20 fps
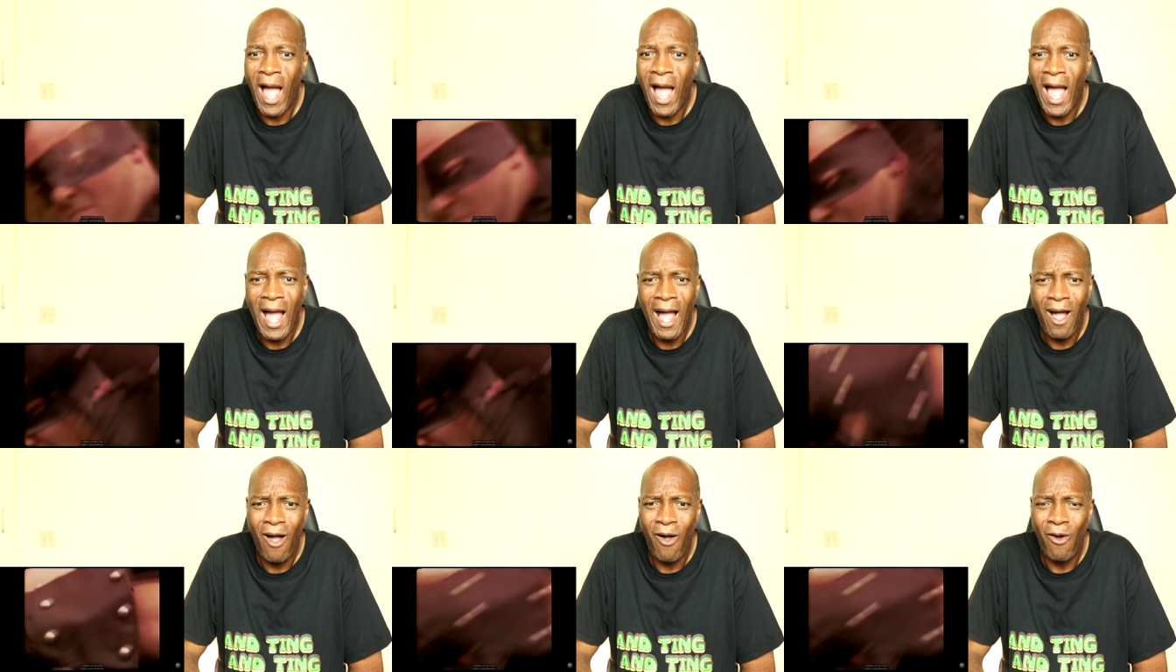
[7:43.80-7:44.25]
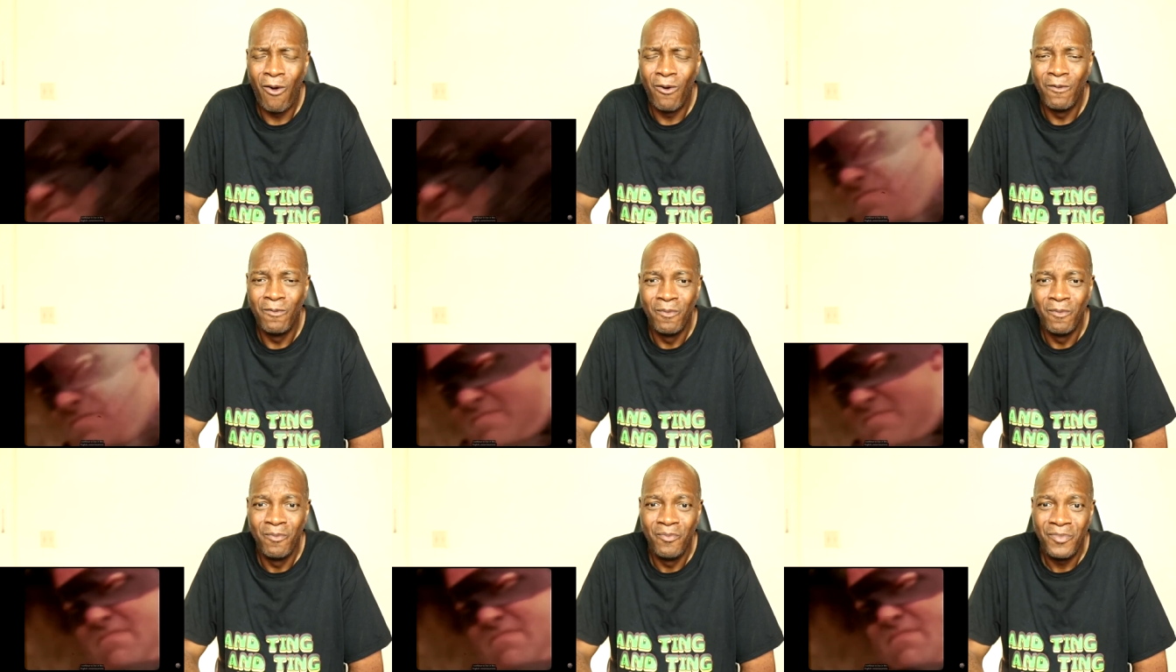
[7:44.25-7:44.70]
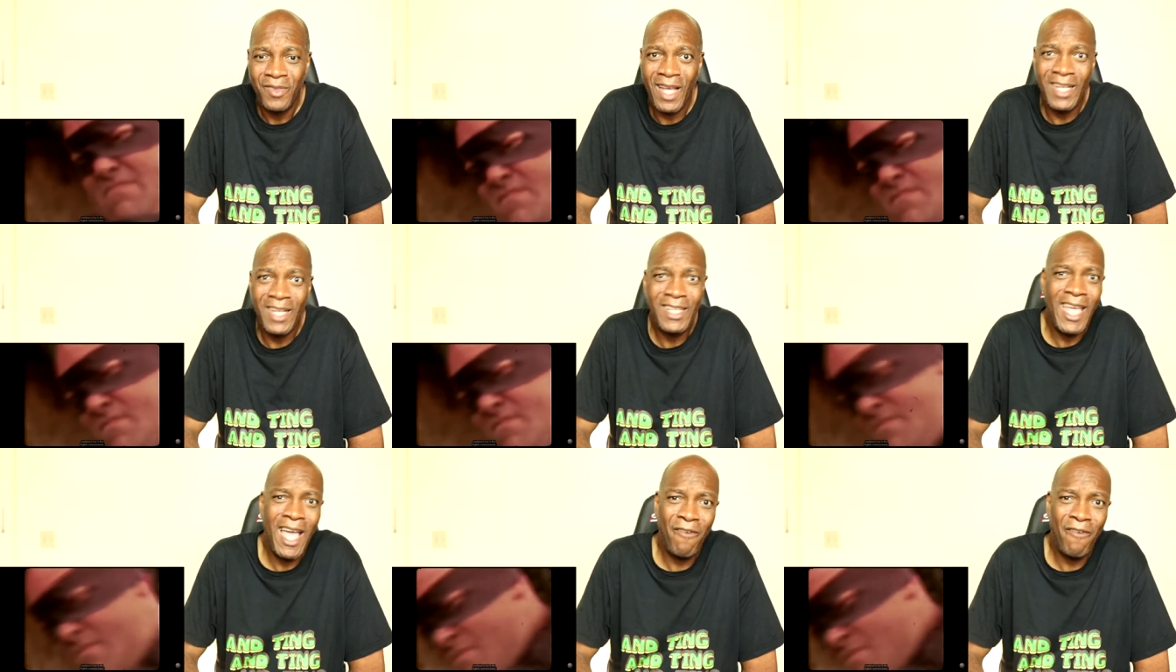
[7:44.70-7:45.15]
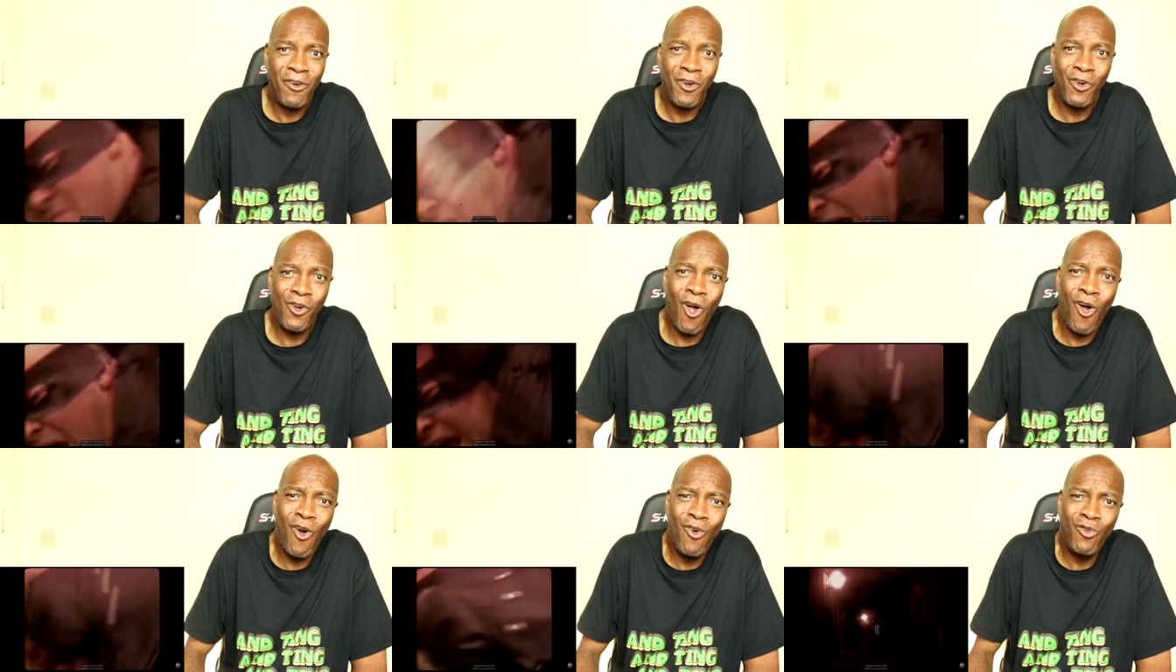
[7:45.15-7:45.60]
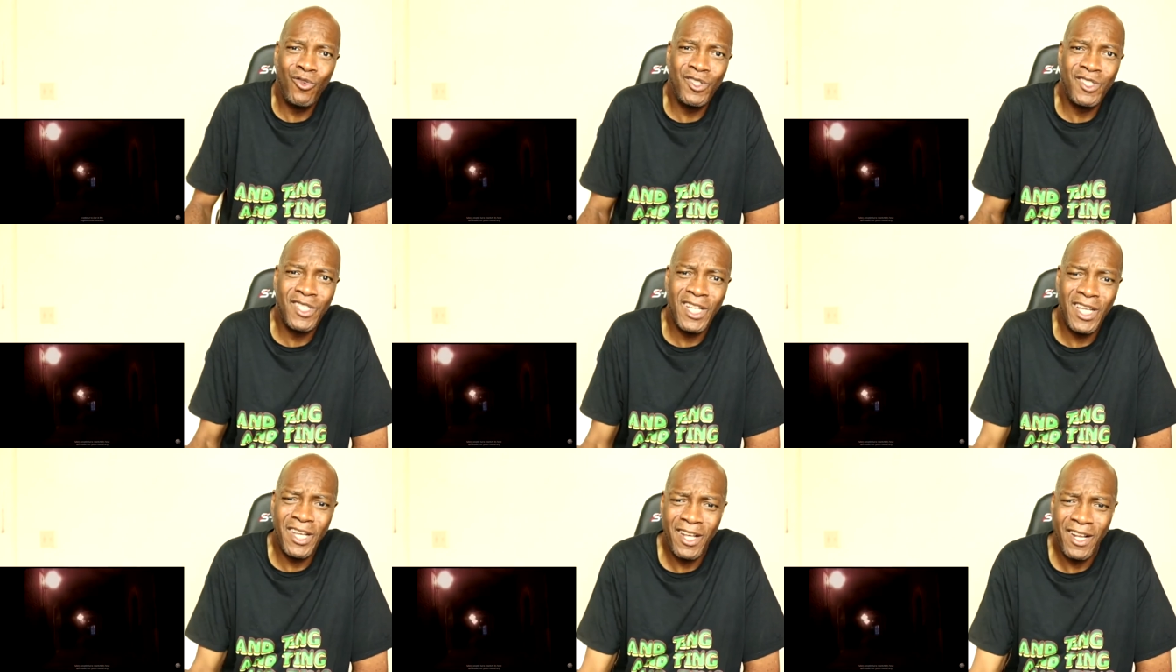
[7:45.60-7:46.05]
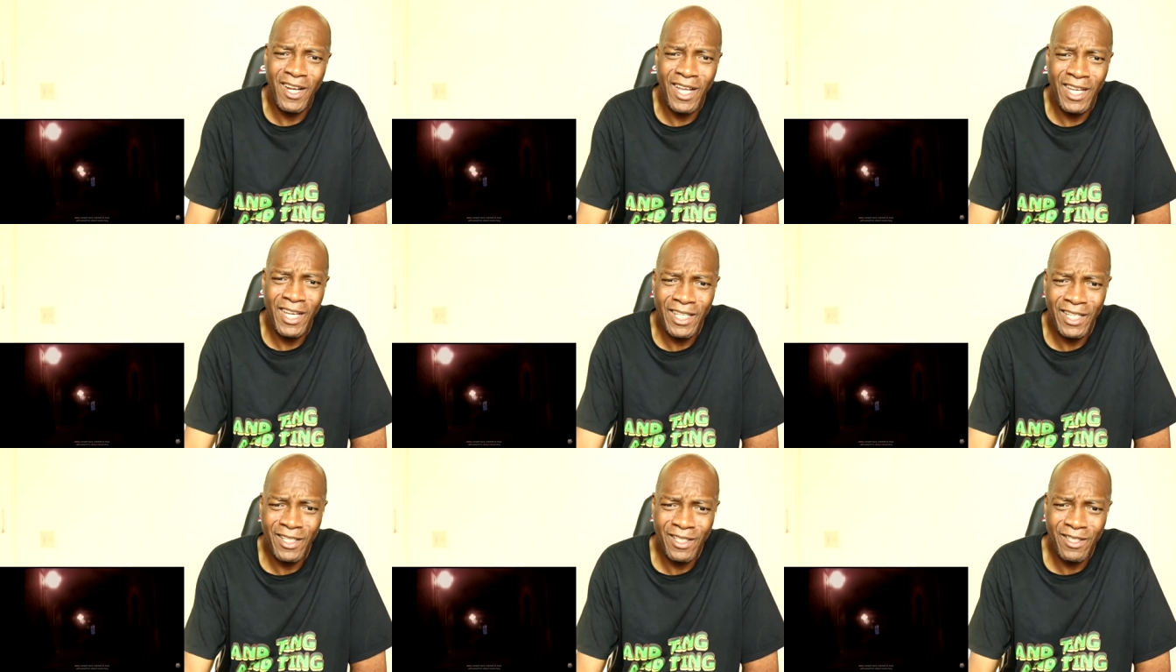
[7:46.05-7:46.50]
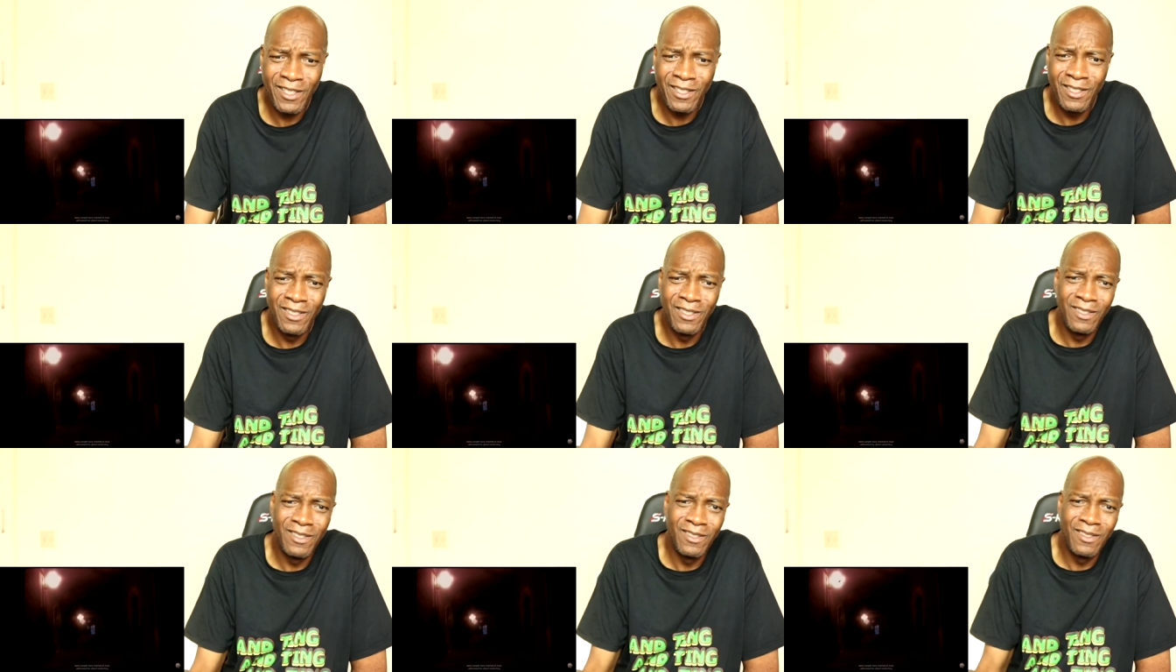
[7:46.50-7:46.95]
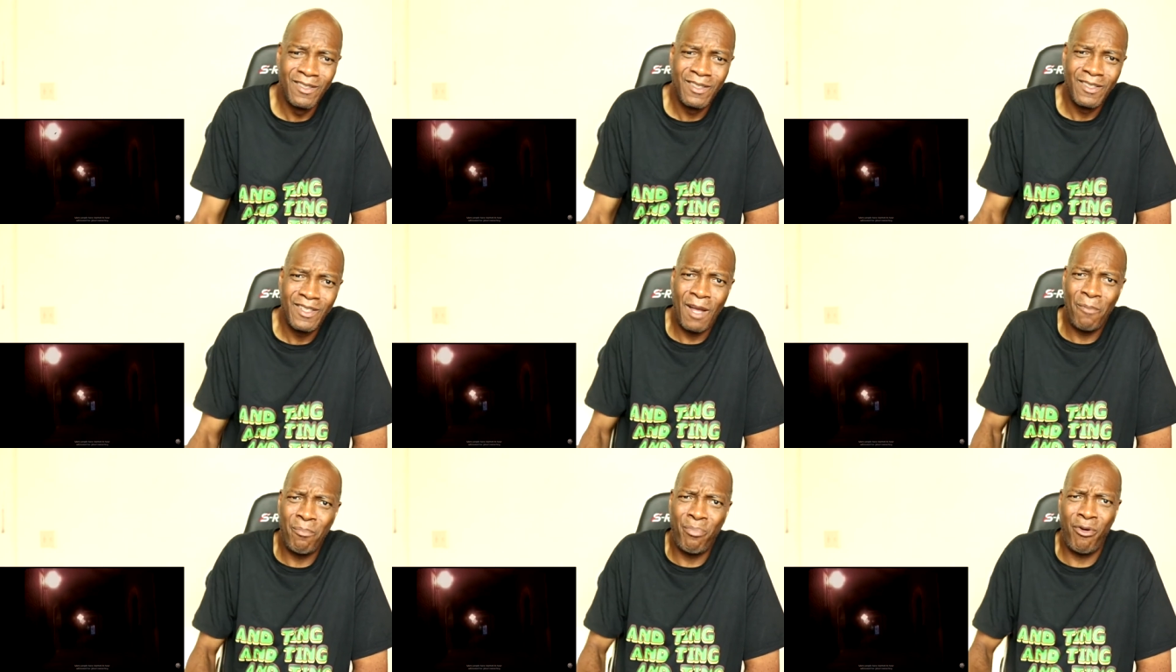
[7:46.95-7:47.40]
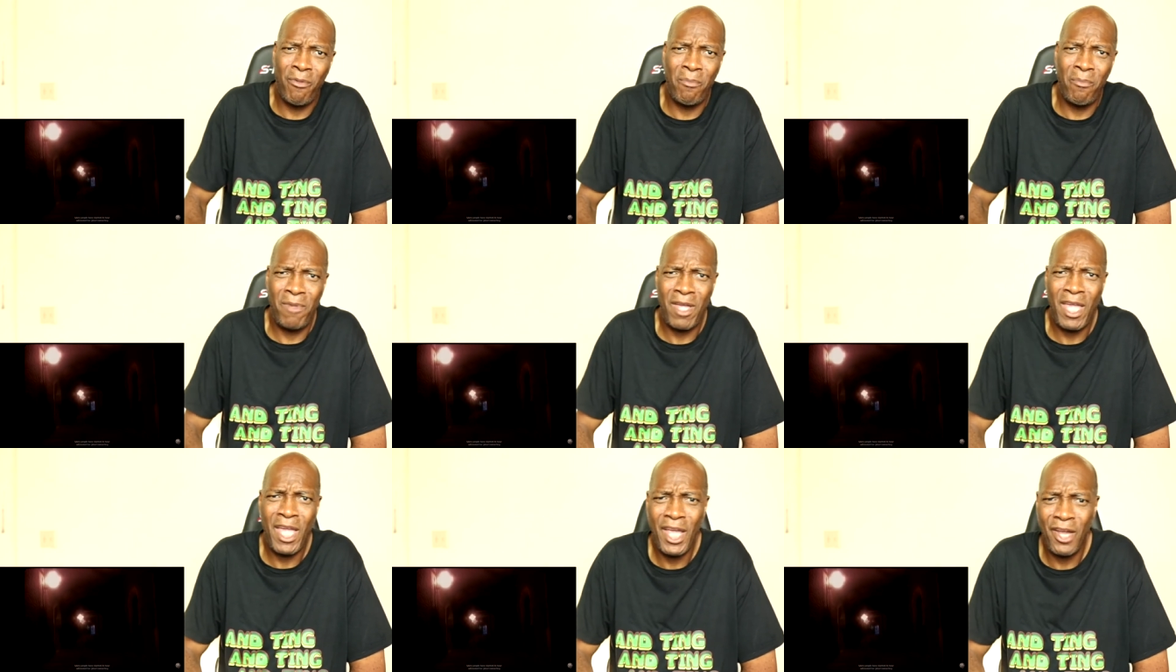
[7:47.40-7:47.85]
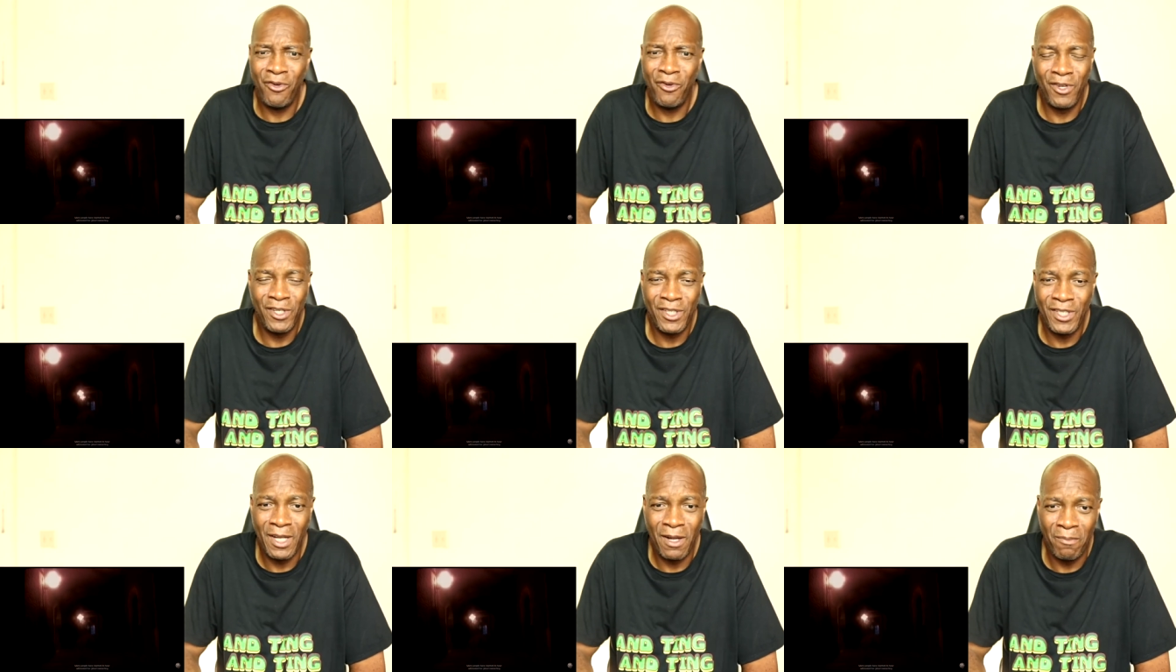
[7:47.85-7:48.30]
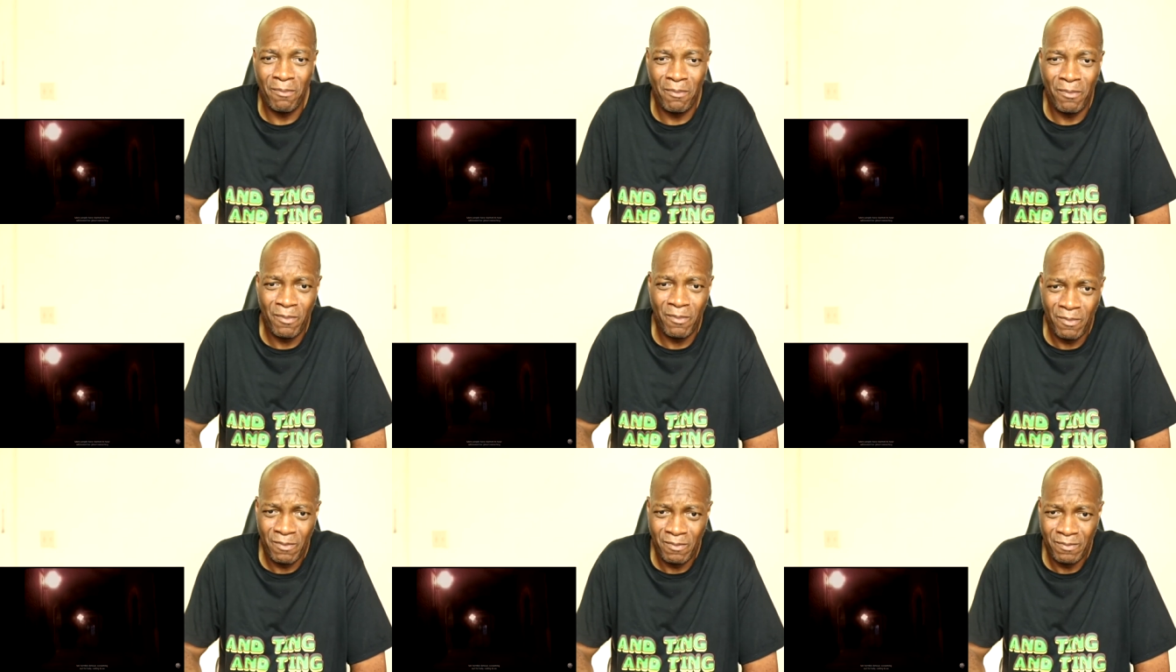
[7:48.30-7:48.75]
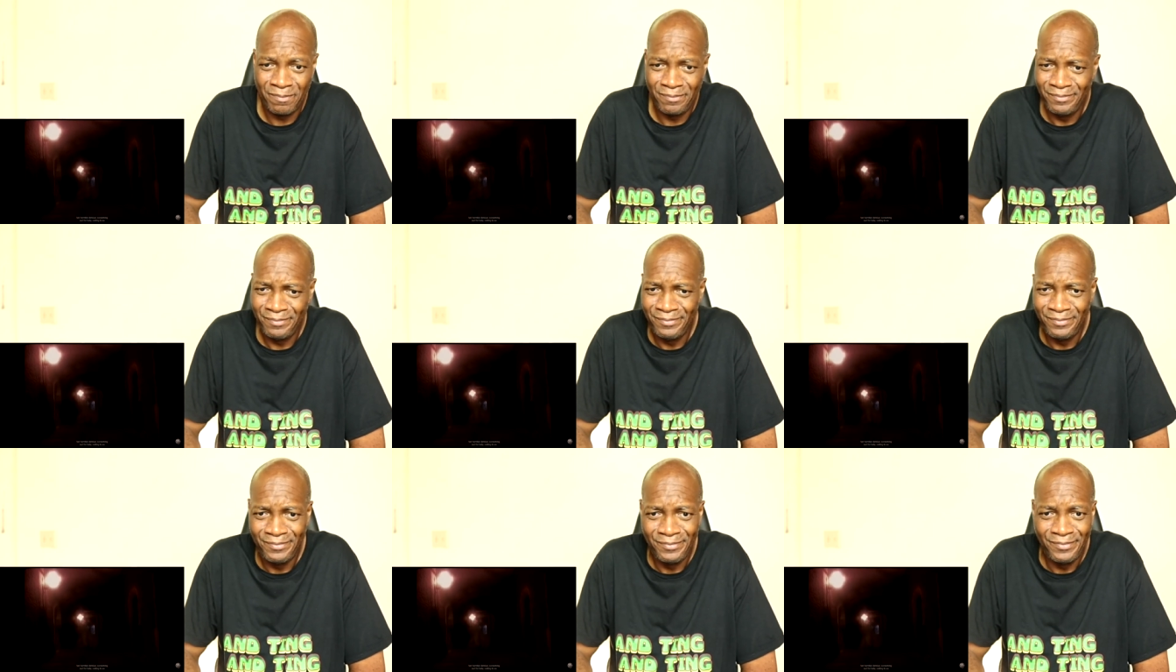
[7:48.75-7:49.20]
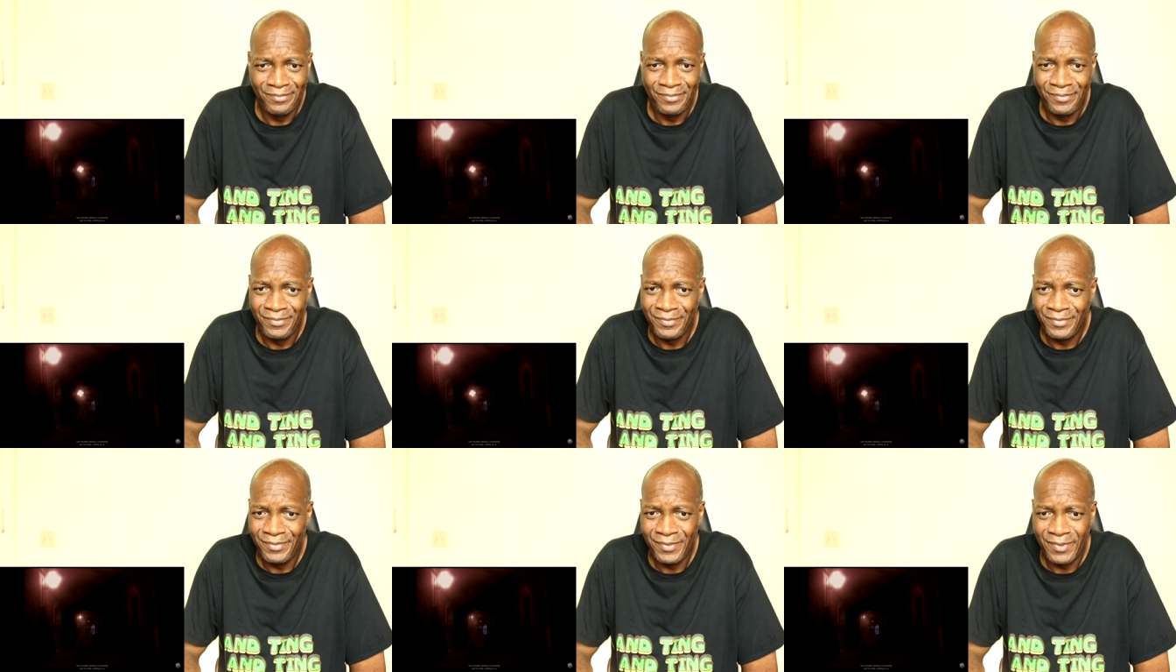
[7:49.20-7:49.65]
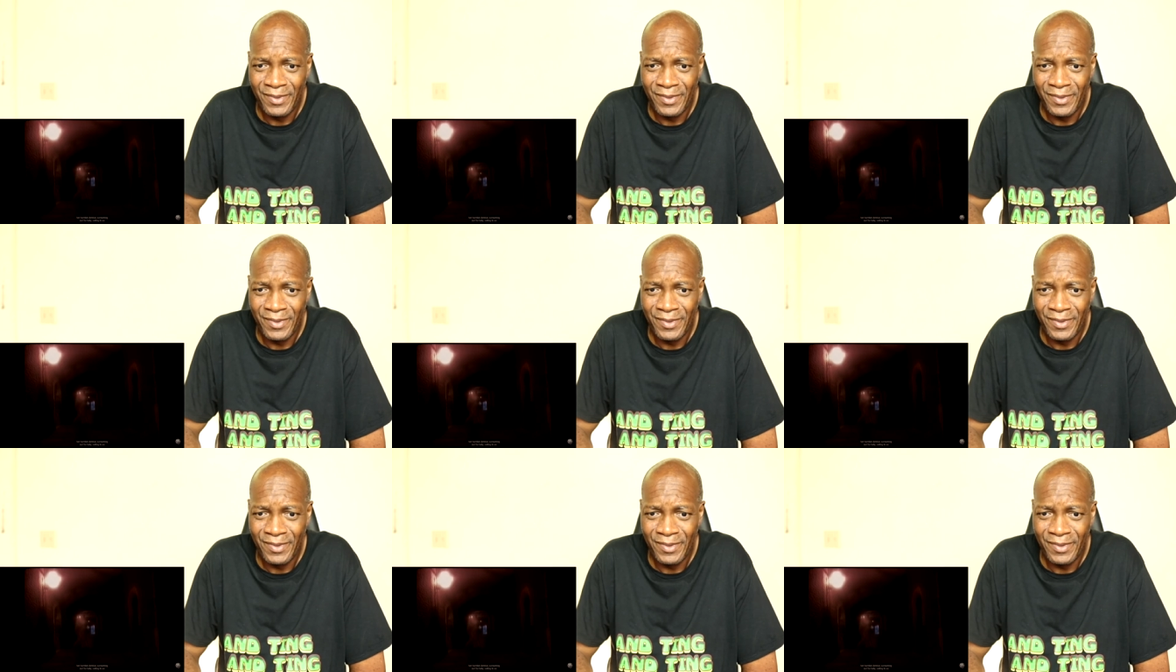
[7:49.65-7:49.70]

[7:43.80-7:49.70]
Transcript: Wow. And they have crowds there like it's a premiere or something. Enacting her horrible